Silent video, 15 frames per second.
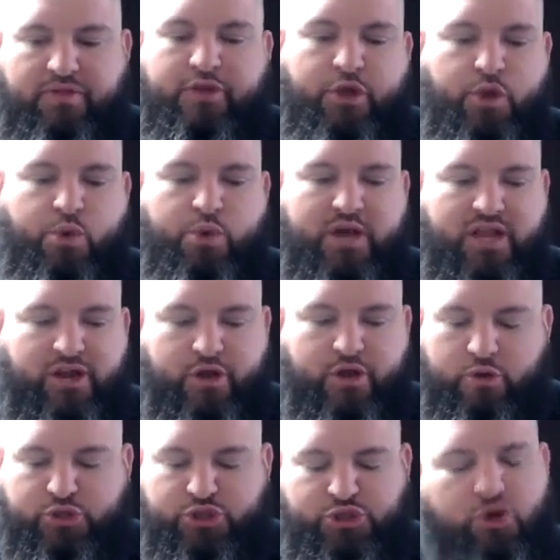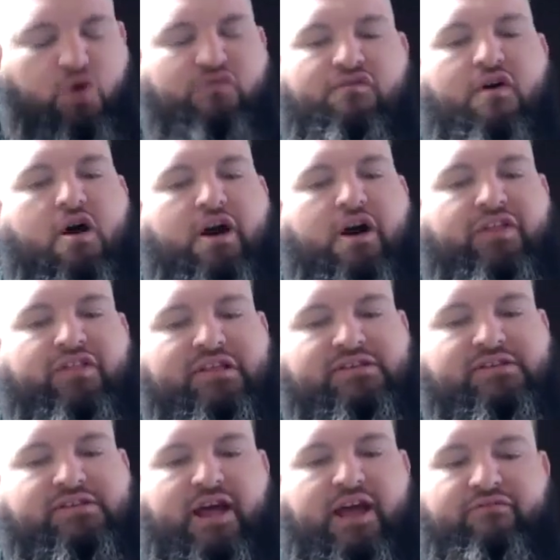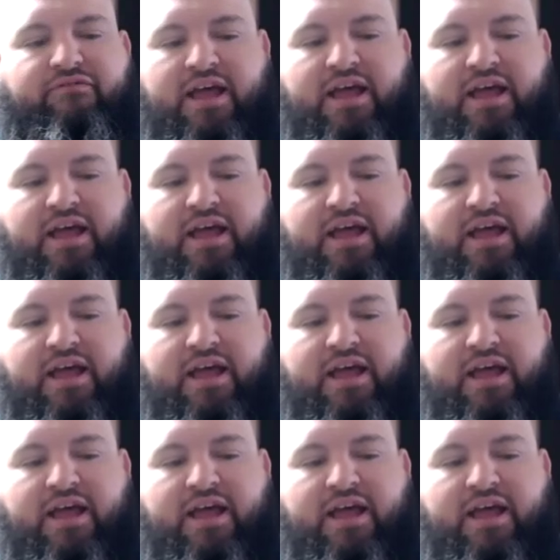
you can go so far in this life.